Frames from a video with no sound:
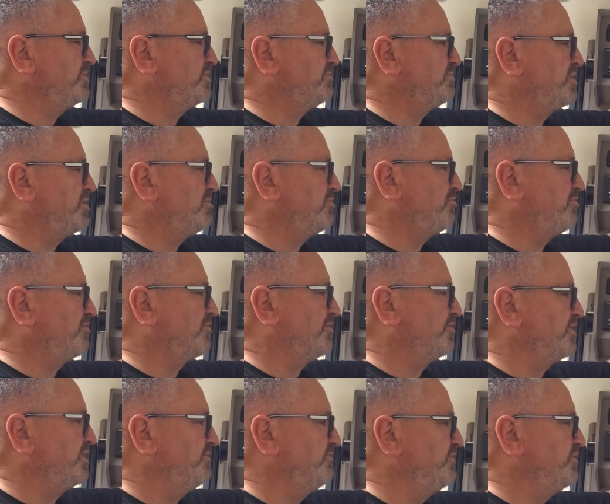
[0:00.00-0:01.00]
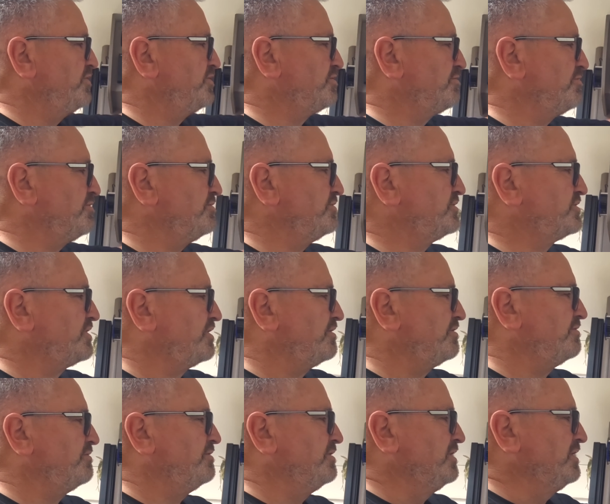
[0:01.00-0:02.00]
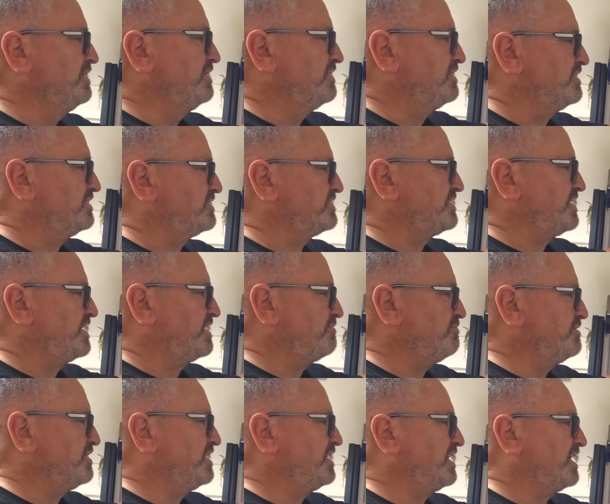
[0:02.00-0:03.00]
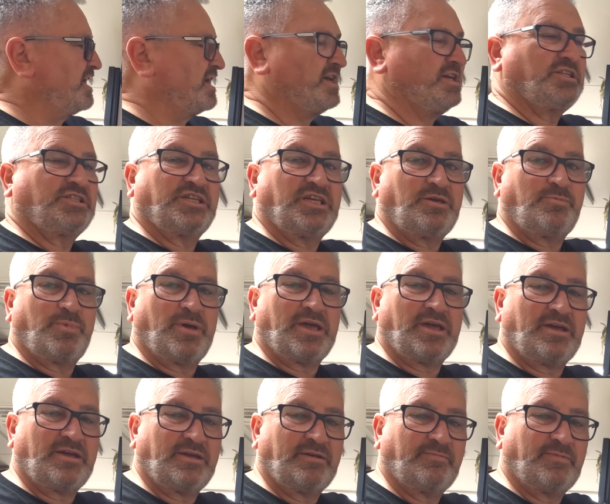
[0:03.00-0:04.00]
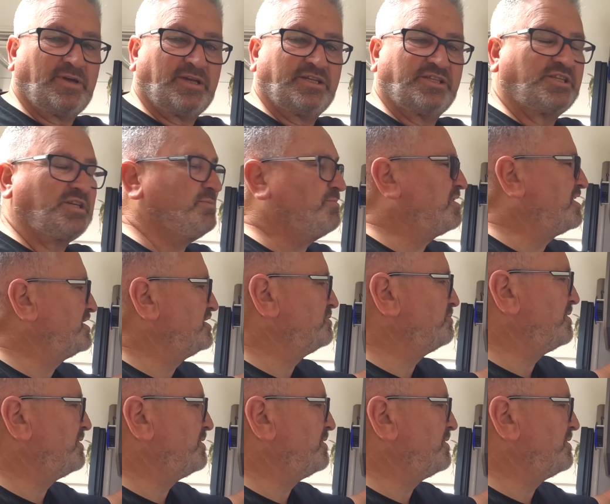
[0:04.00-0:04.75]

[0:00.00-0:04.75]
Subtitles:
At the moment we've got the inverter on, so it's saying we're getting AC power, AC mains